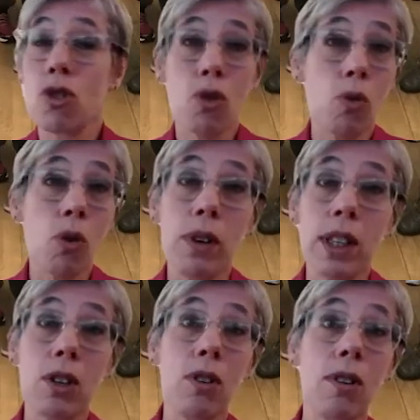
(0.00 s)
talk
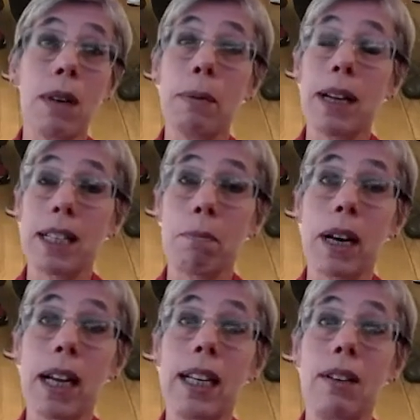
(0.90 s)
with you, maybe
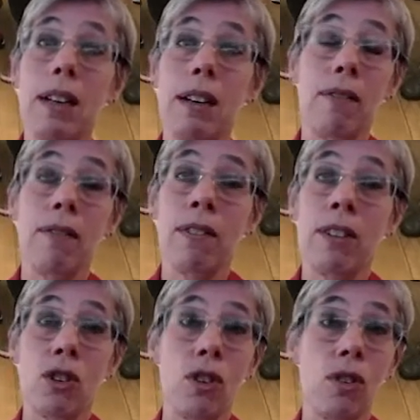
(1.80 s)
explain
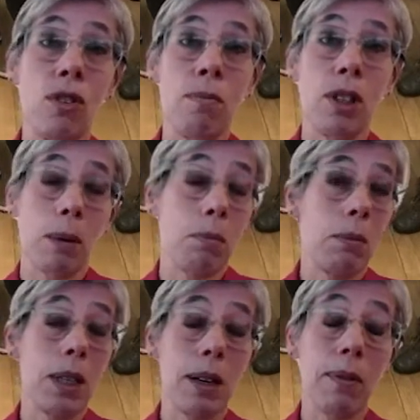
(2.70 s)
to you,
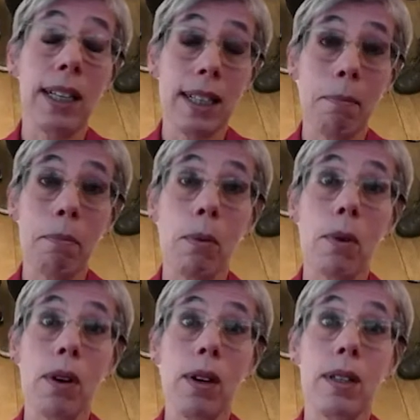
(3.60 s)
sometimes in quite simple
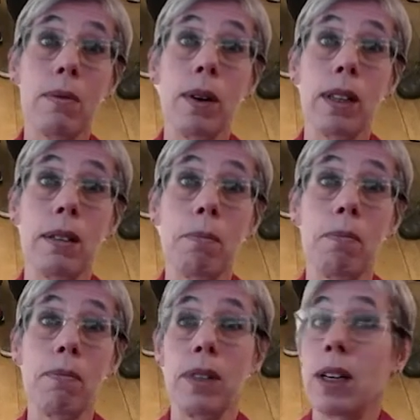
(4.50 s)
words, what
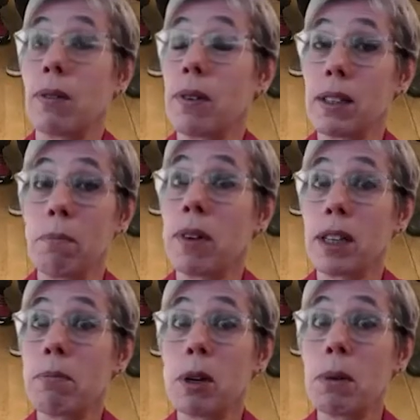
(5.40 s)

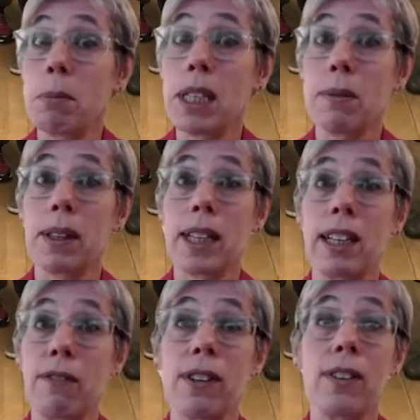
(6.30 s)
the problem is, what their
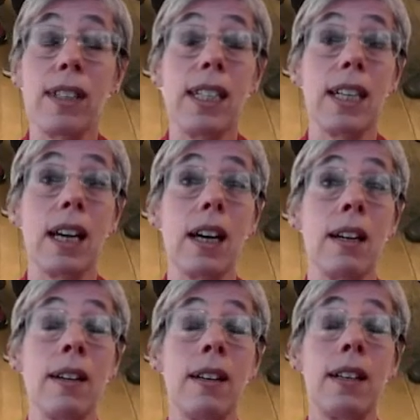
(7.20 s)
difficulties are.